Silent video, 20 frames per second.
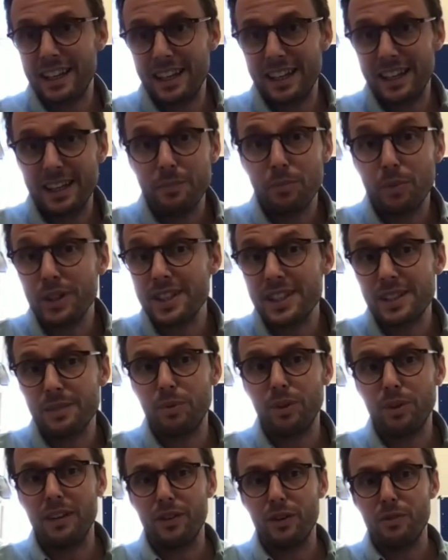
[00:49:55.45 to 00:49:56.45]
then in
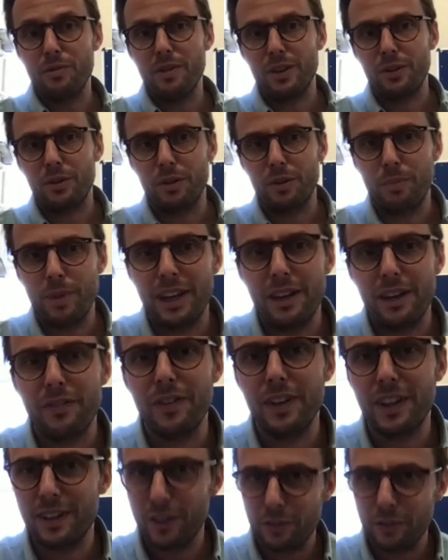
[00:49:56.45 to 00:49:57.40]
principle everyone could benefit.